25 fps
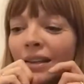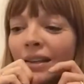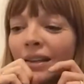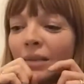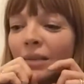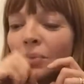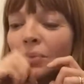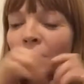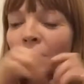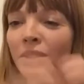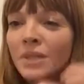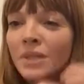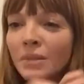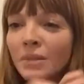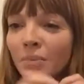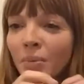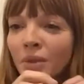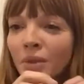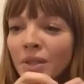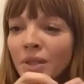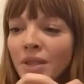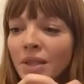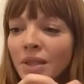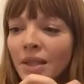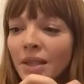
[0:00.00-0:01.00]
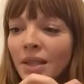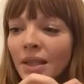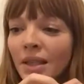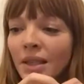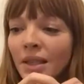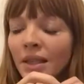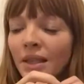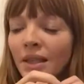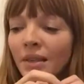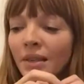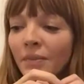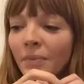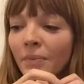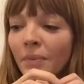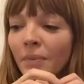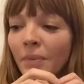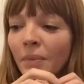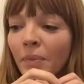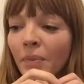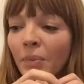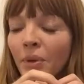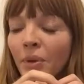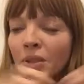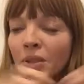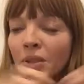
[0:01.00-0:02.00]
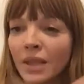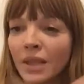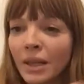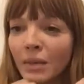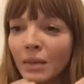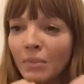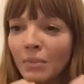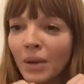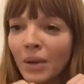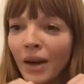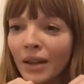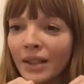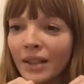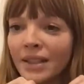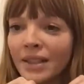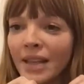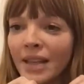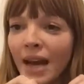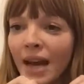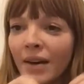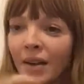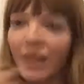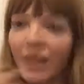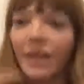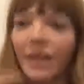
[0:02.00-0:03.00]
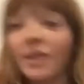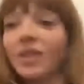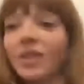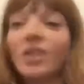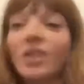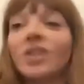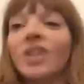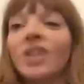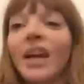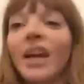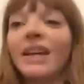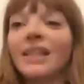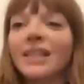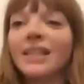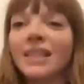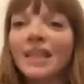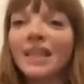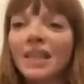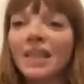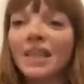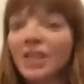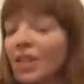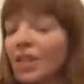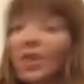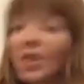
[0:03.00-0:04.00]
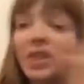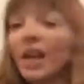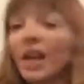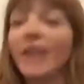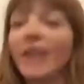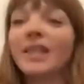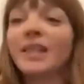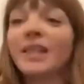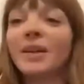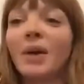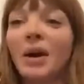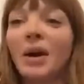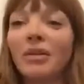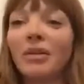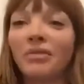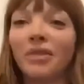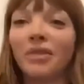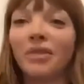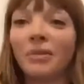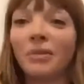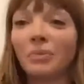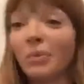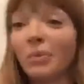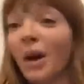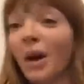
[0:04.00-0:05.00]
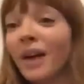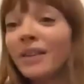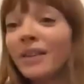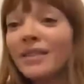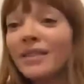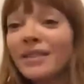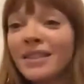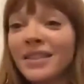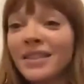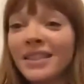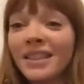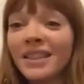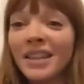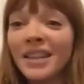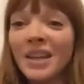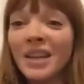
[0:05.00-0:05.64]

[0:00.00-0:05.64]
puts the impala down, and it shakes it off and runs.